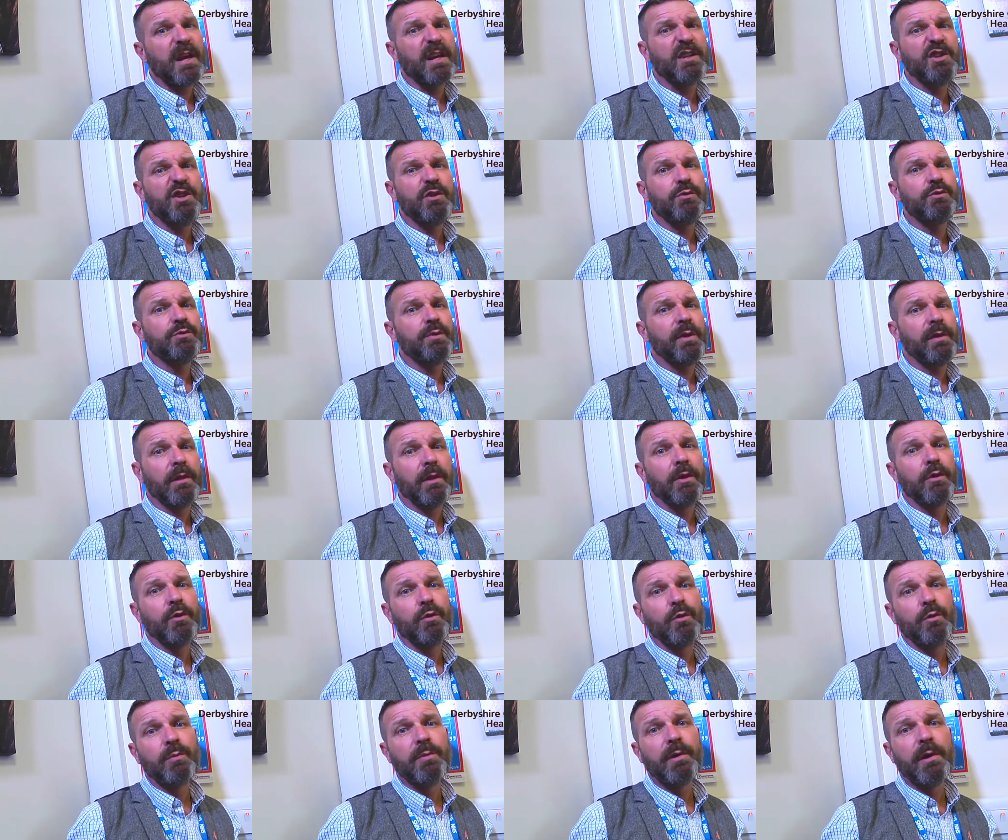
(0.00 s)
and used with
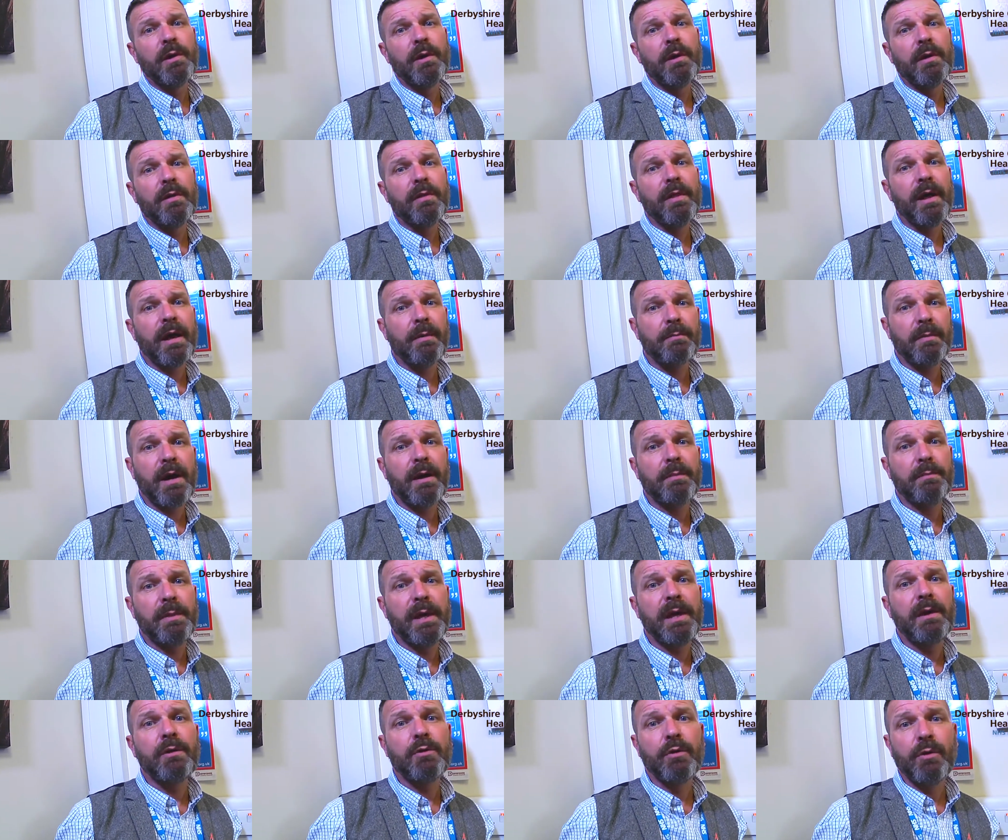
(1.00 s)
lube, that might
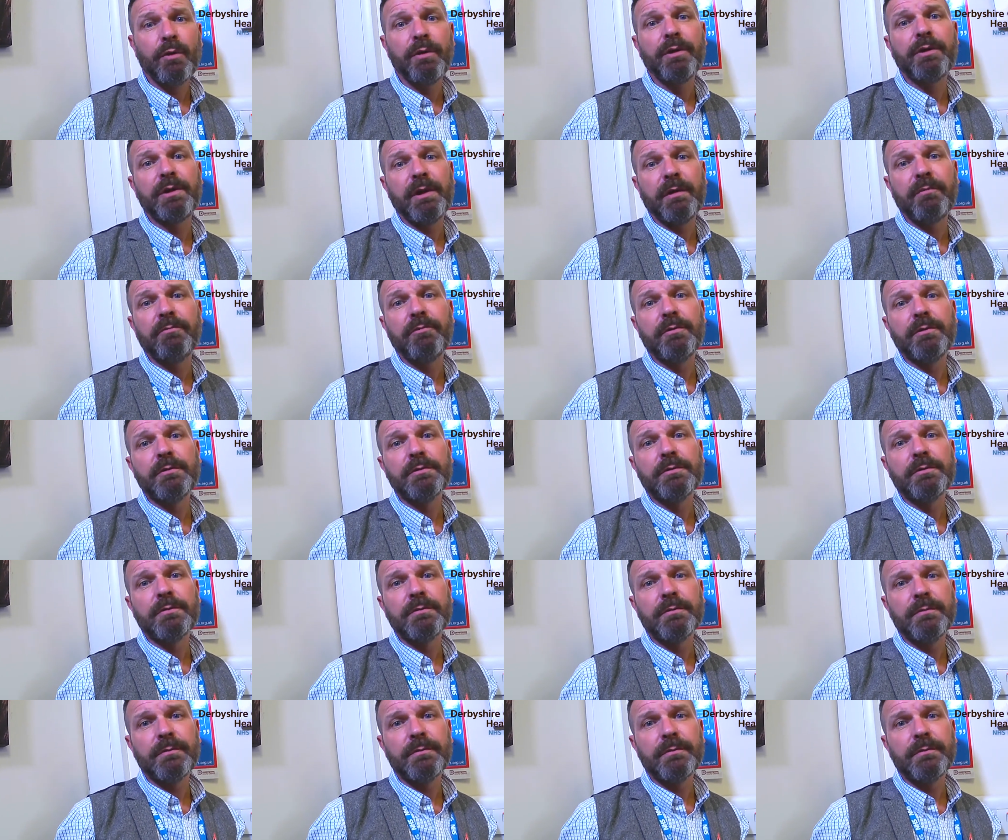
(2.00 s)
make all the difference.